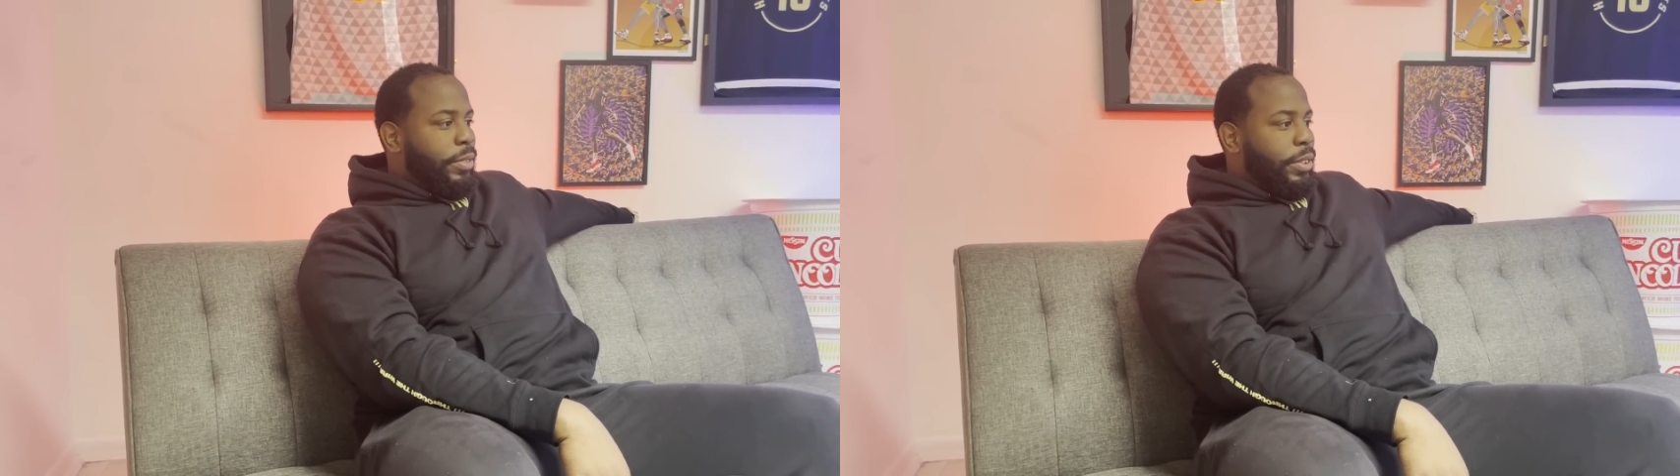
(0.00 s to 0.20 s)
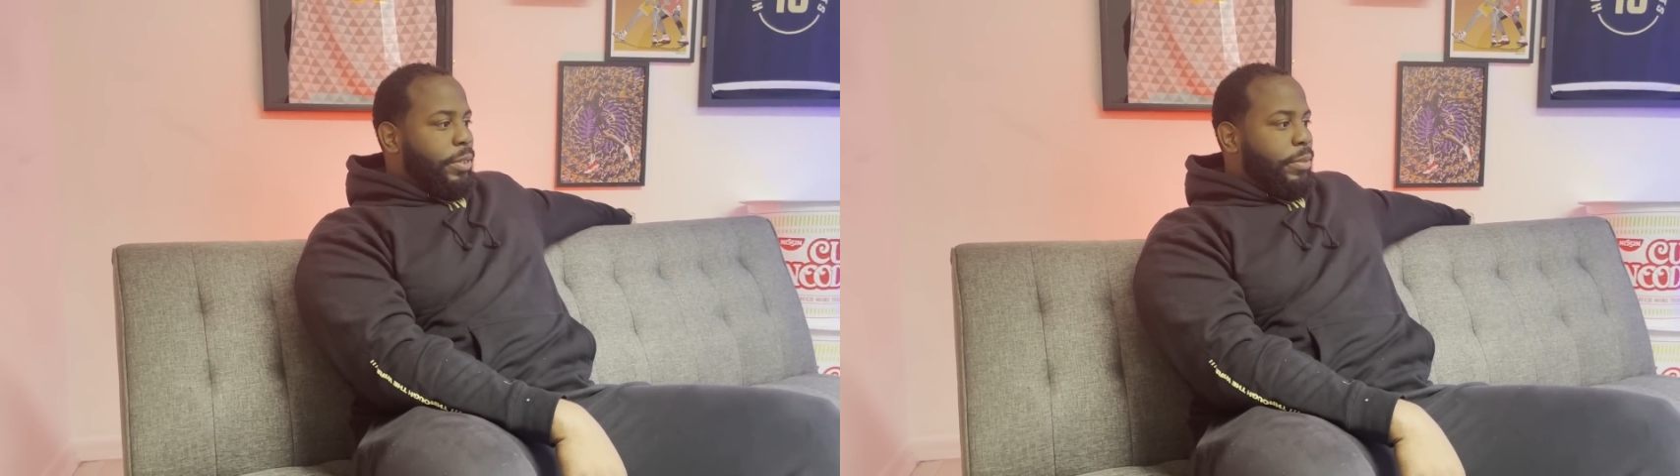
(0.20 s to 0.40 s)

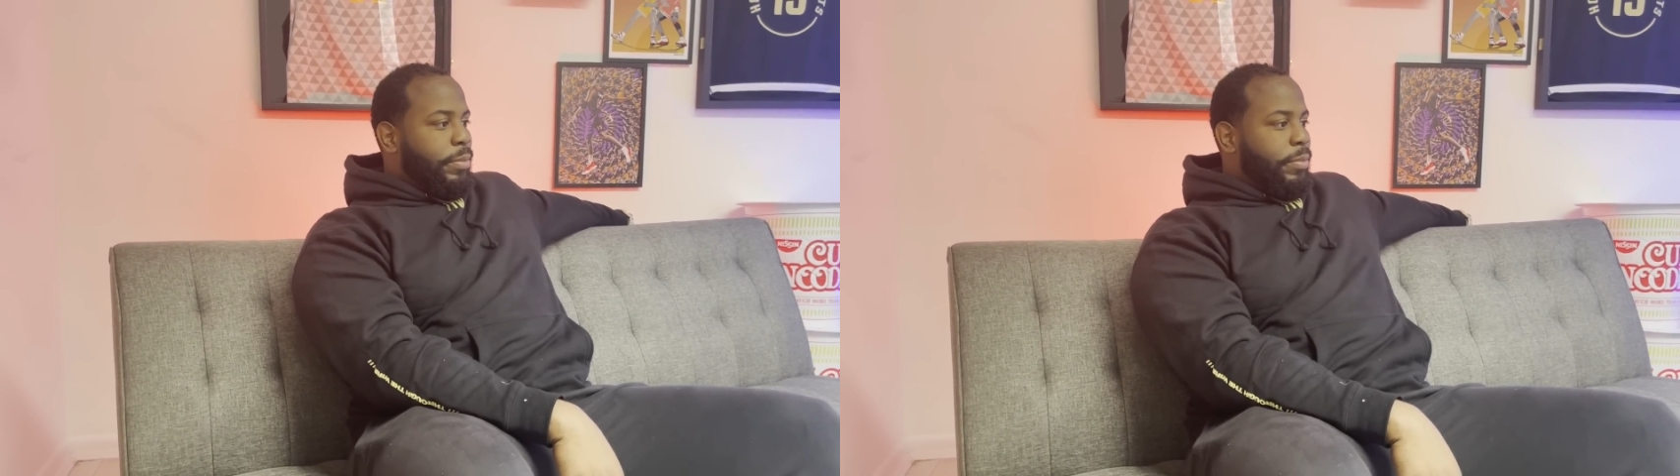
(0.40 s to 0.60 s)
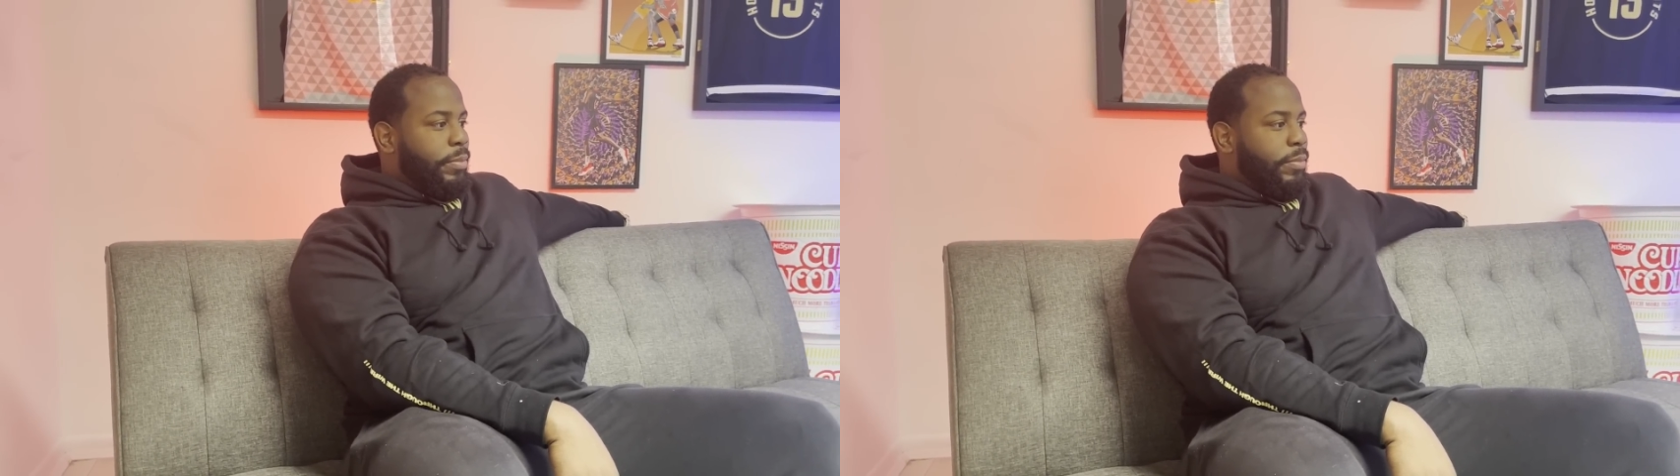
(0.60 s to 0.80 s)
too.
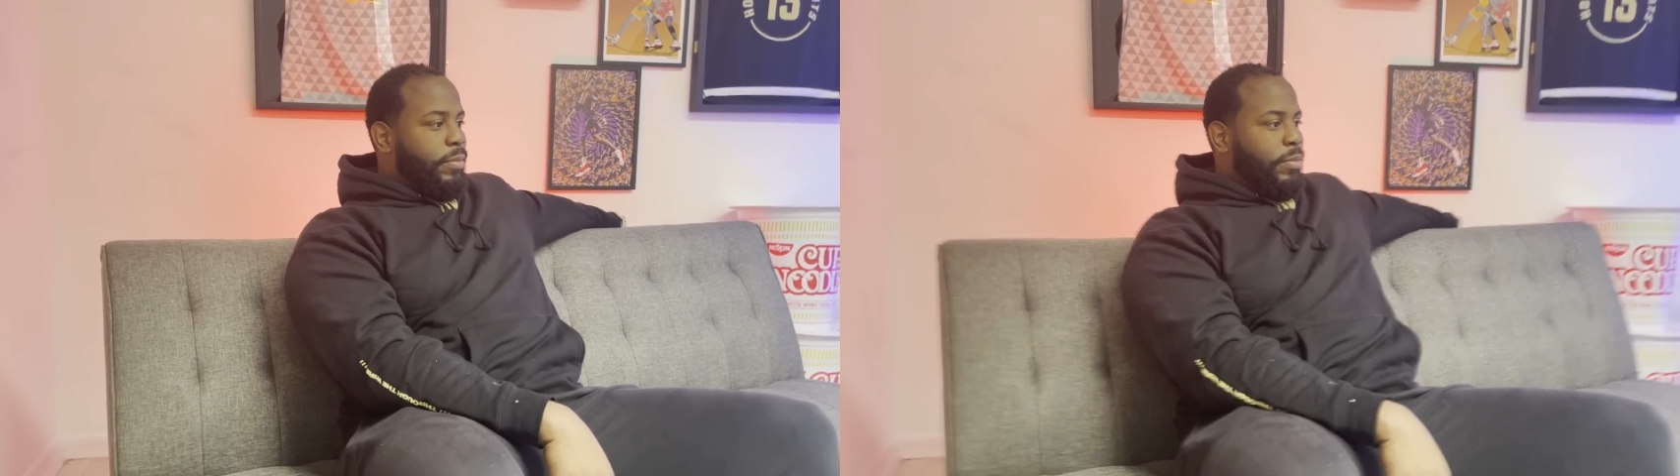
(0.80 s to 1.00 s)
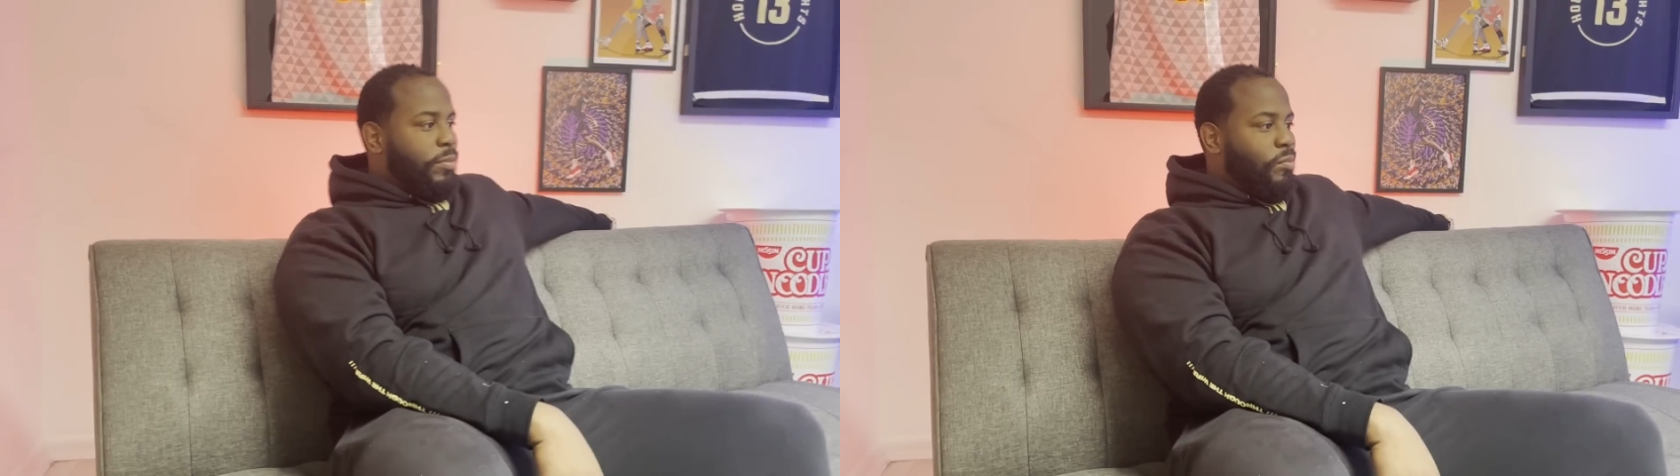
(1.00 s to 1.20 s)

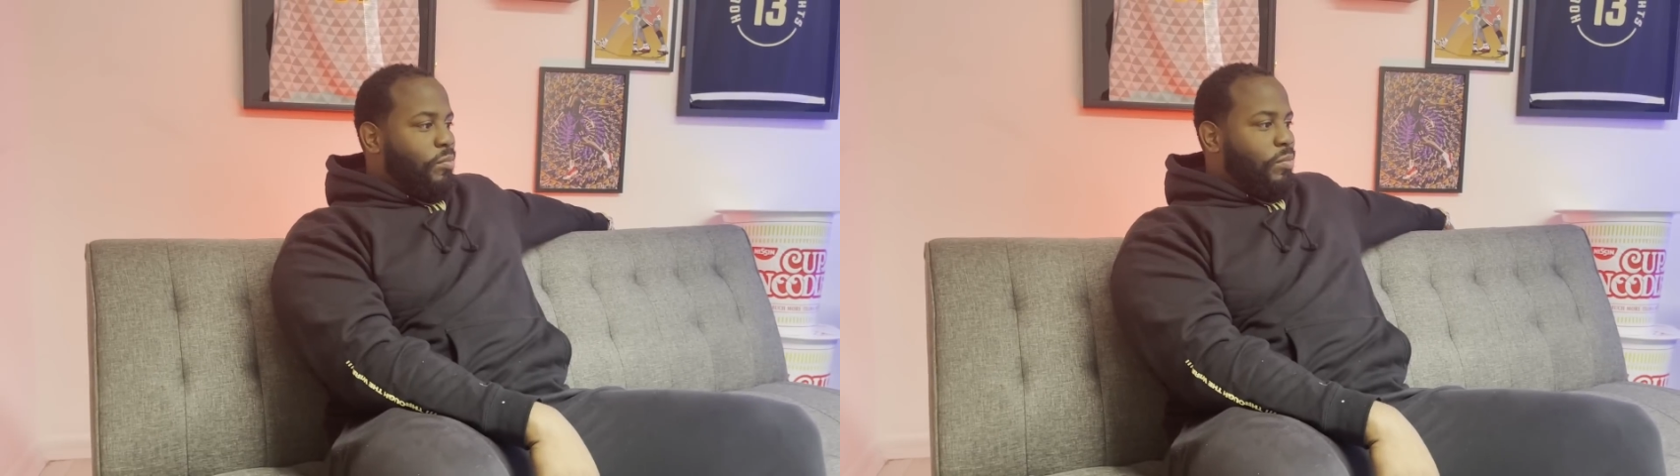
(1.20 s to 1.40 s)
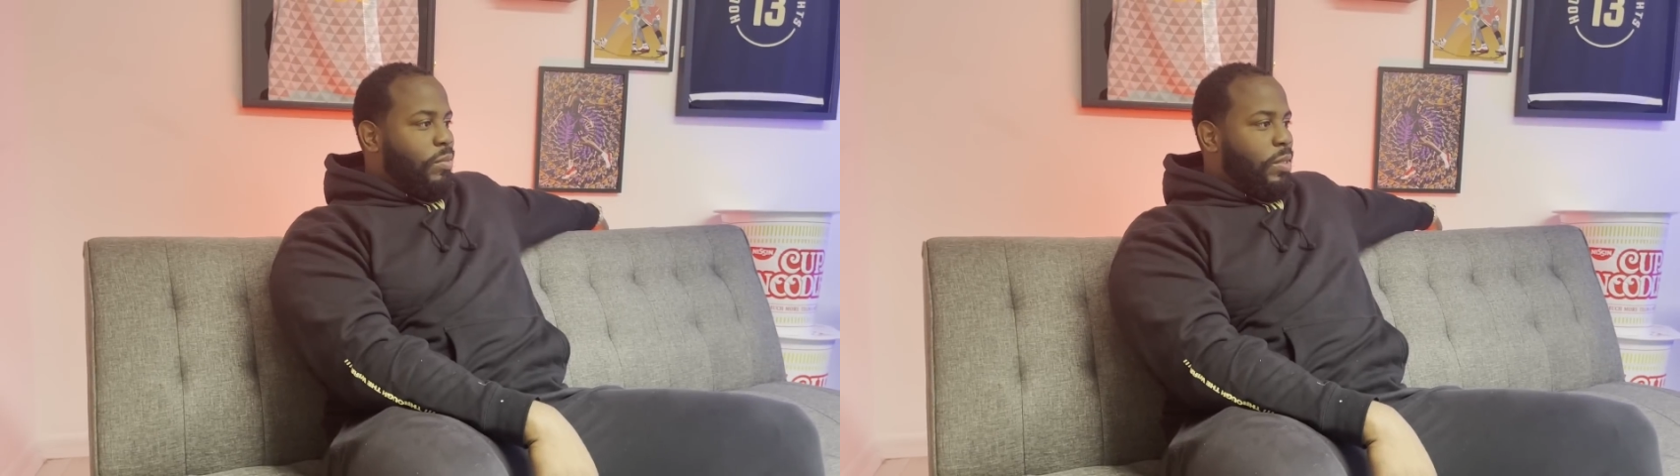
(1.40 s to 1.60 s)
What's your
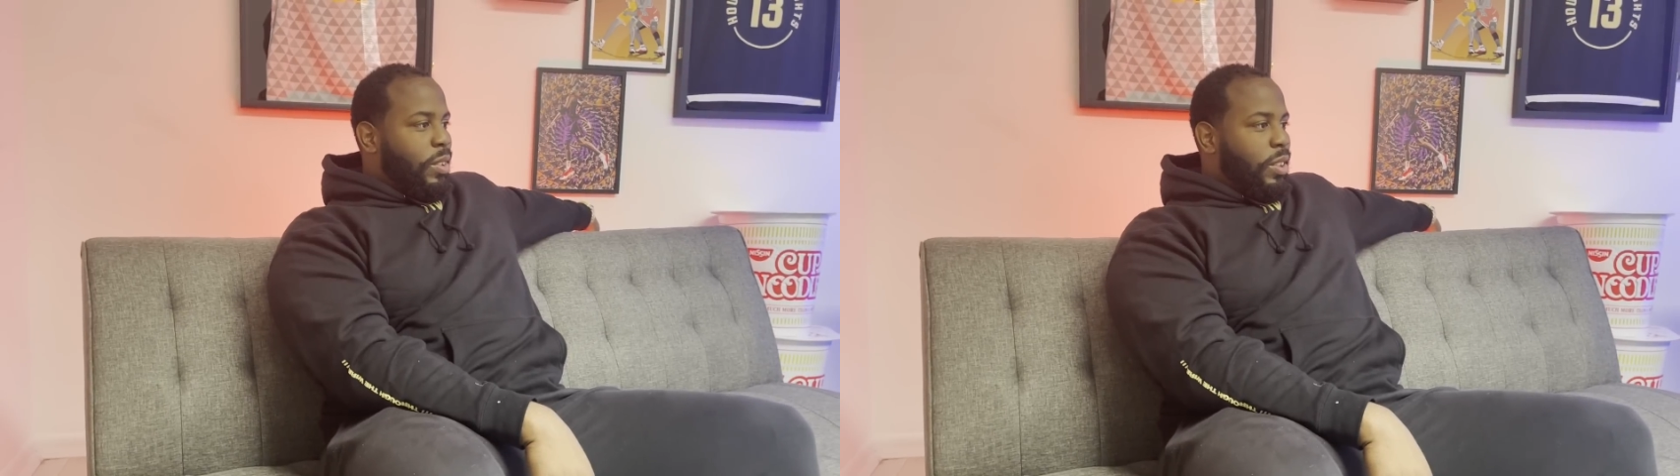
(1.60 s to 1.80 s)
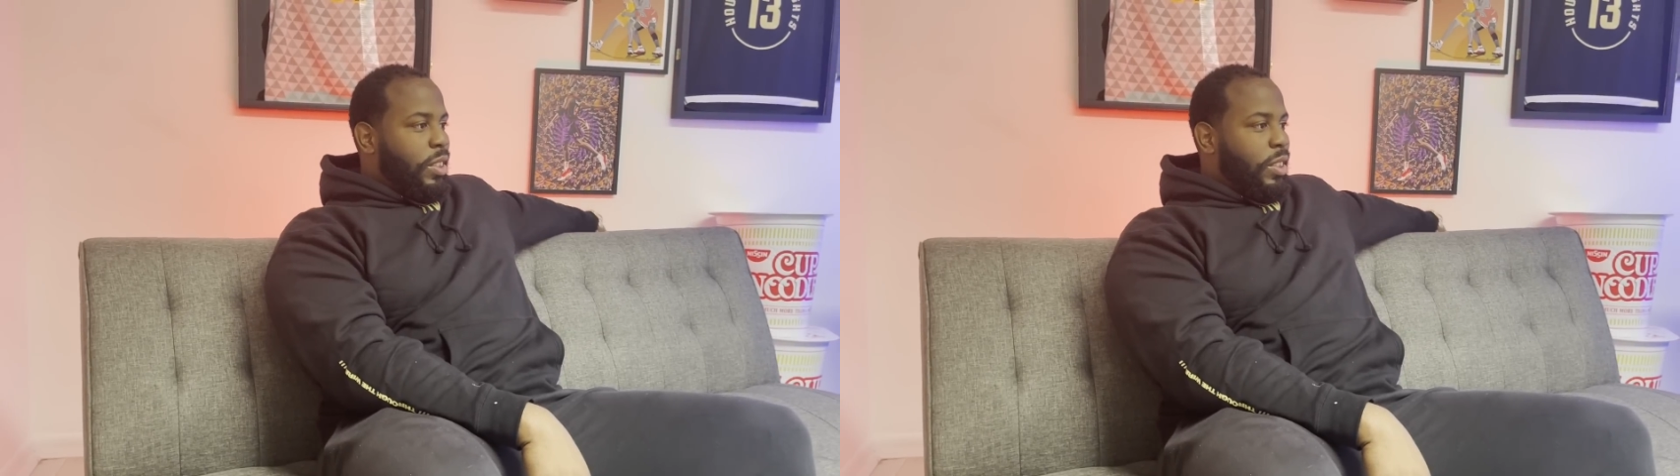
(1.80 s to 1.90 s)
park build?